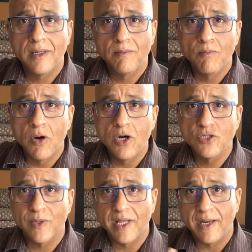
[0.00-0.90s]
merge
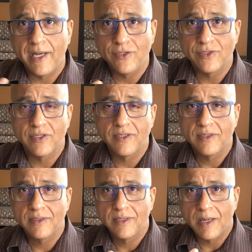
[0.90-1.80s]
with that angel.
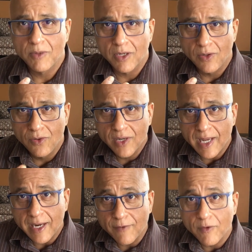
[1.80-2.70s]
I'm going to look
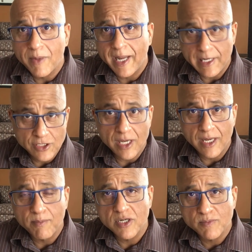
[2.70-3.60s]
at it from an
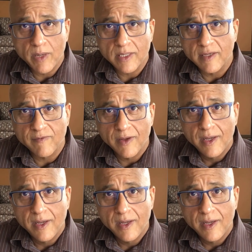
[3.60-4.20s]
angelic perspective,